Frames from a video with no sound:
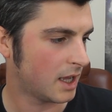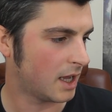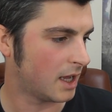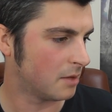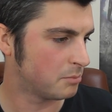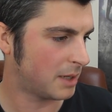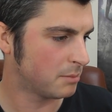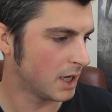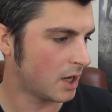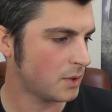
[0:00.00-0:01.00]

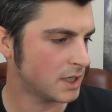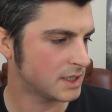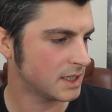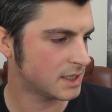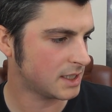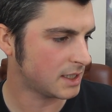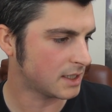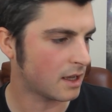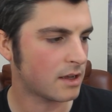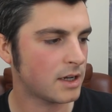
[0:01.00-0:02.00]

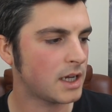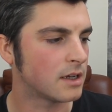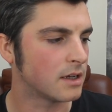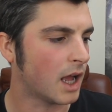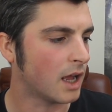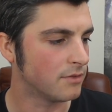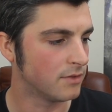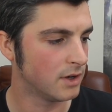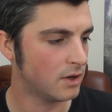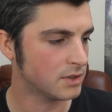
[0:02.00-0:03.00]
Pamplona69,
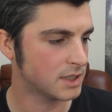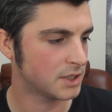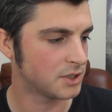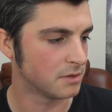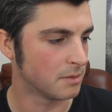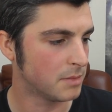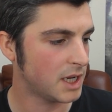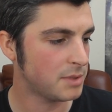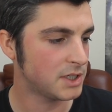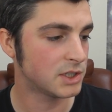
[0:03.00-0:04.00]
vlog section,
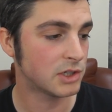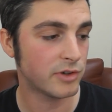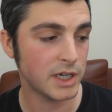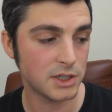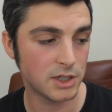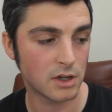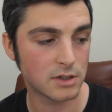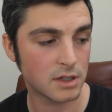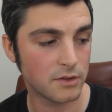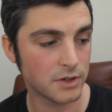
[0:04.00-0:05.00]
maybe
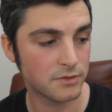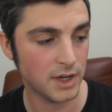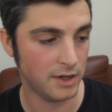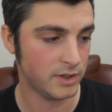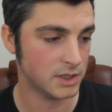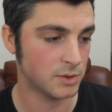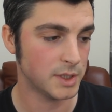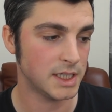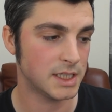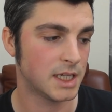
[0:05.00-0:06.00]
screenshots of your favourite
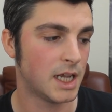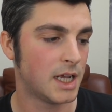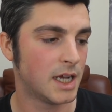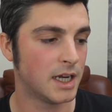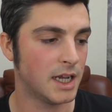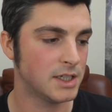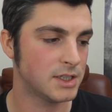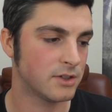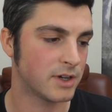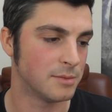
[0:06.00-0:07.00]
tweets and
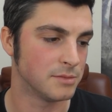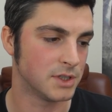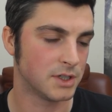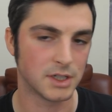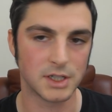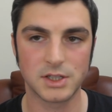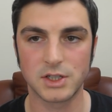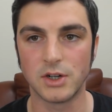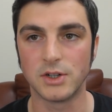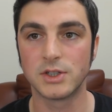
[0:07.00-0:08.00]
Instagrams you can
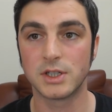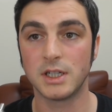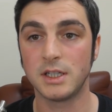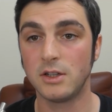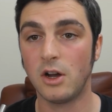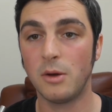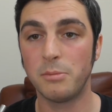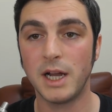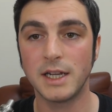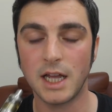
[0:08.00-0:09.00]
discuss. Not a
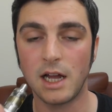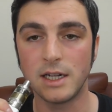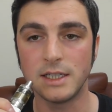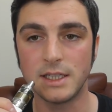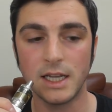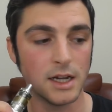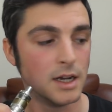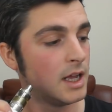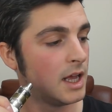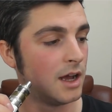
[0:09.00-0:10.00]
bad
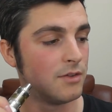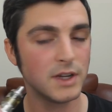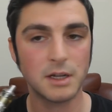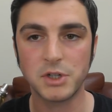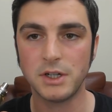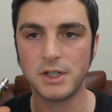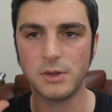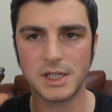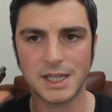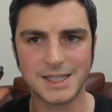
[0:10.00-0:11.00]
idea. I think I'm going to do
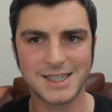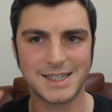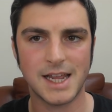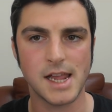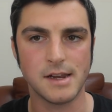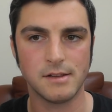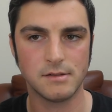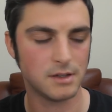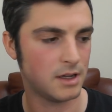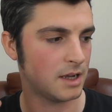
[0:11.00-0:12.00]
this instead.
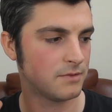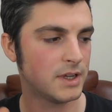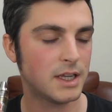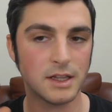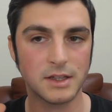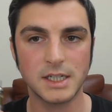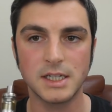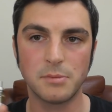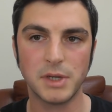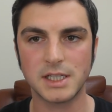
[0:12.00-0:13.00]
I think this
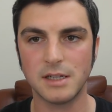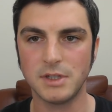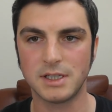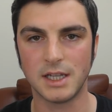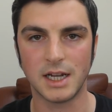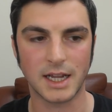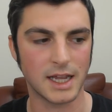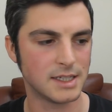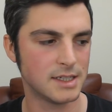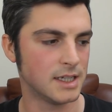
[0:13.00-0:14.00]
is a bit similar to that, I
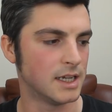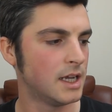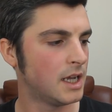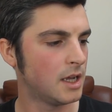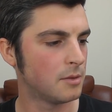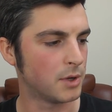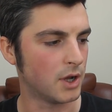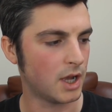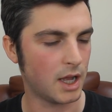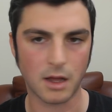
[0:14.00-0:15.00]
guess, isn't it? But